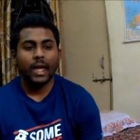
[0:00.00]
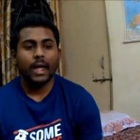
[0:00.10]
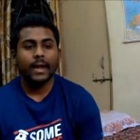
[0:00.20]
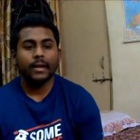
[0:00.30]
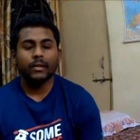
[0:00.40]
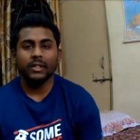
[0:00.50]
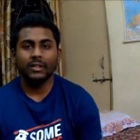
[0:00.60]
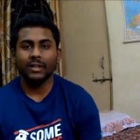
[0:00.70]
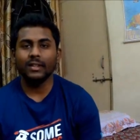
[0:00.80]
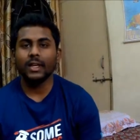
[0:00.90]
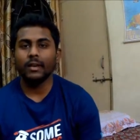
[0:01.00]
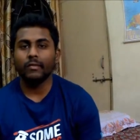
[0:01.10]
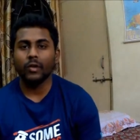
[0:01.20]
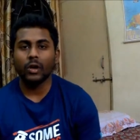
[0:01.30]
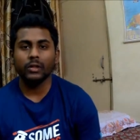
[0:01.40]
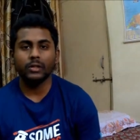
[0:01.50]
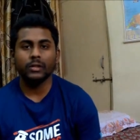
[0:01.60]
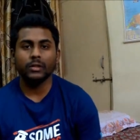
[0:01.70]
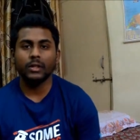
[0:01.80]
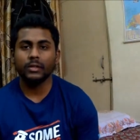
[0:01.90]
and recently they have launched
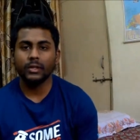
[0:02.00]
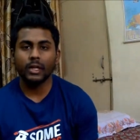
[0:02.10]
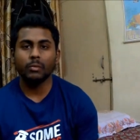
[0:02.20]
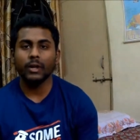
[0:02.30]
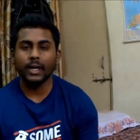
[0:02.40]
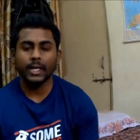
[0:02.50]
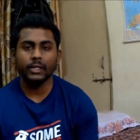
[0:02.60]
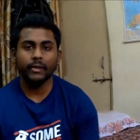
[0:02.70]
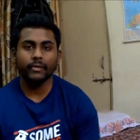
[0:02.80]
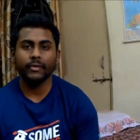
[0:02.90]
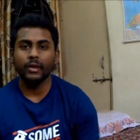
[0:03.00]
the Steelbird HF